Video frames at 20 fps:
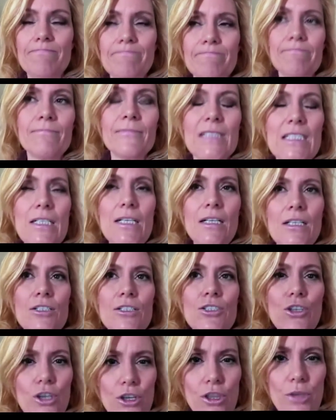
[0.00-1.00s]
"So you're the
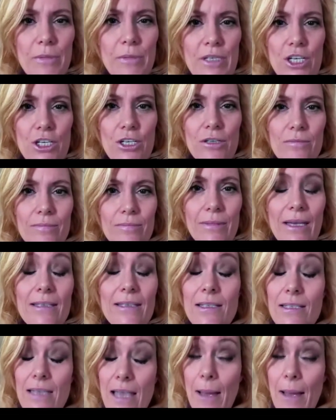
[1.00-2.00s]
magician?" I said, "Yep."
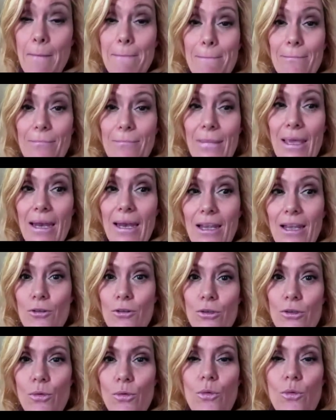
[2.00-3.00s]
And he goes,
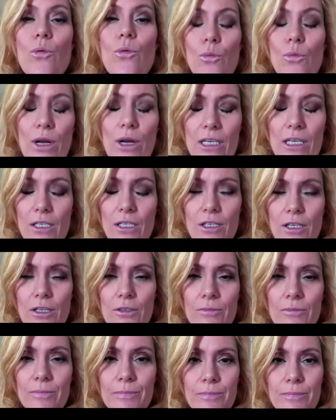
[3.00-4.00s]
"What can you do?"
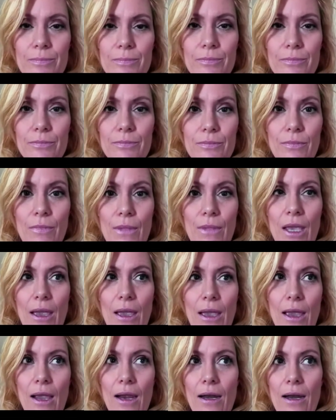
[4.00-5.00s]
And
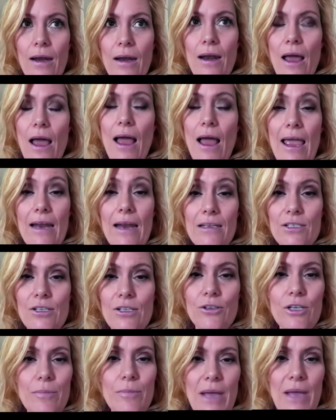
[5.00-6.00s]
I had a silk in my hand
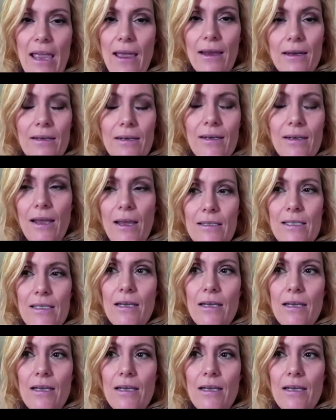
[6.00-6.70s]
and I said,